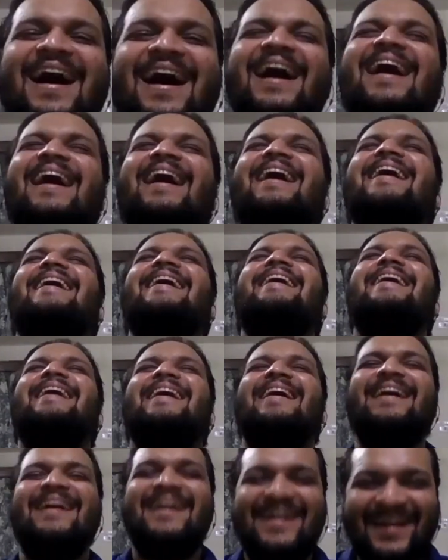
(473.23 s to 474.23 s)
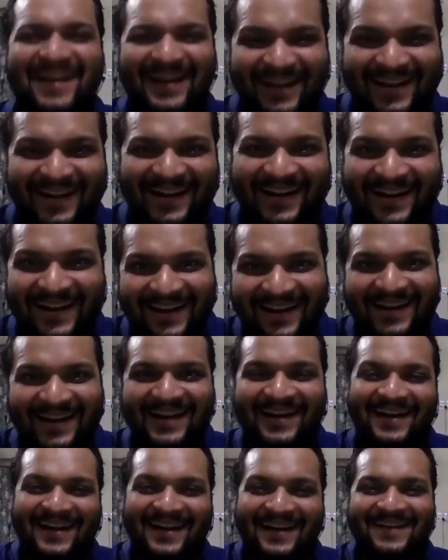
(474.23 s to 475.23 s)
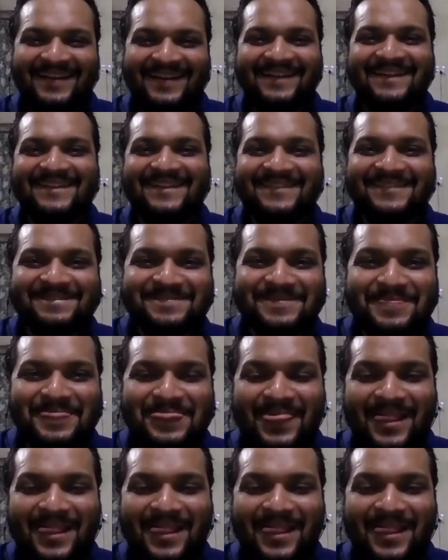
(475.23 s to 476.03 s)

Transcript: was one of the first songs I learned how to play, and it was